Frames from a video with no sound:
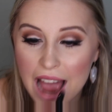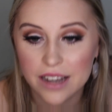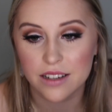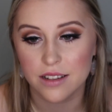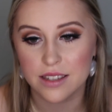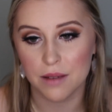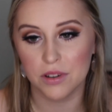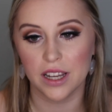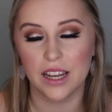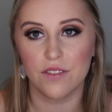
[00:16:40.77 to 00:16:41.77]
And during the
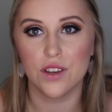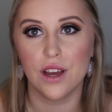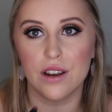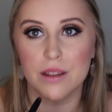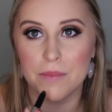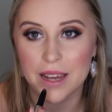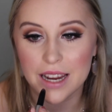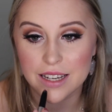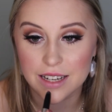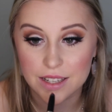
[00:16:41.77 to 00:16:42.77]
summer, like if you go to the
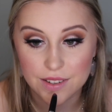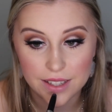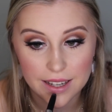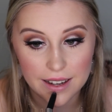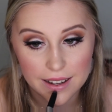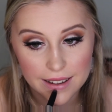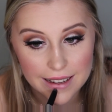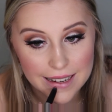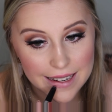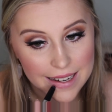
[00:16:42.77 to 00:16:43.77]
beach and it's really
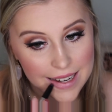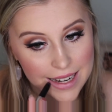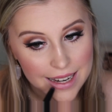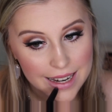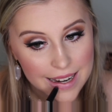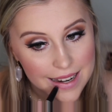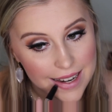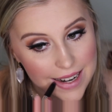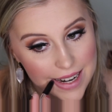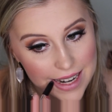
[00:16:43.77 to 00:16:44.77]
hot,
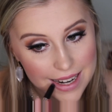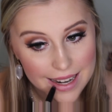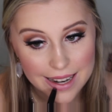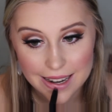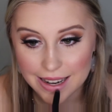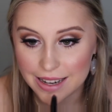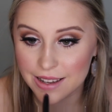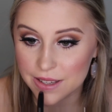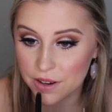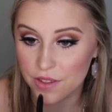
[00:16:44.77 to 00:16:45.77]
you can
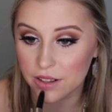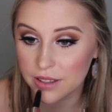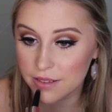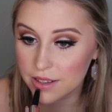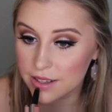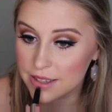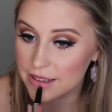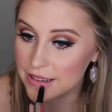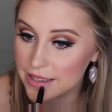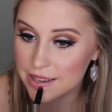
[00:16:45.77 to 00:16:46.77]
use one of their lip
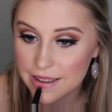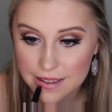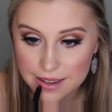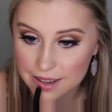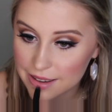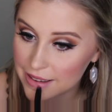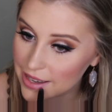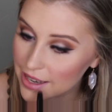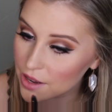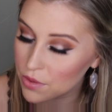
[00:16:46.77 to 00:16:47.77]
glosses,
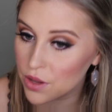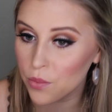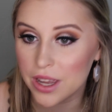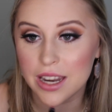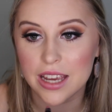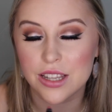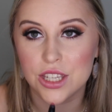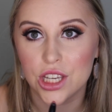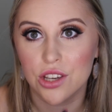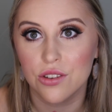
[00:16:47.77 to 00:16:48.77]
and when the wind
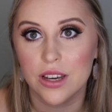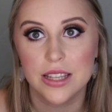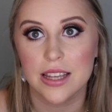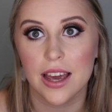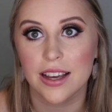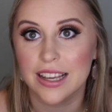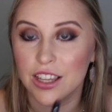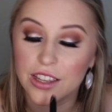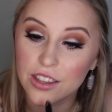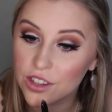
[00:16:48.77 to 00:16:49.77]
hits you, it's like
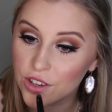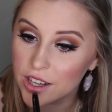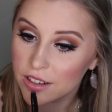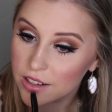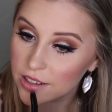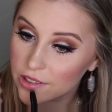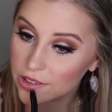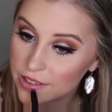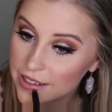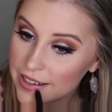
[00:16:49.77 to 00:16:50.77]
you get all
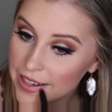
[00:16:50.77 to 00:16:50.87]
cold.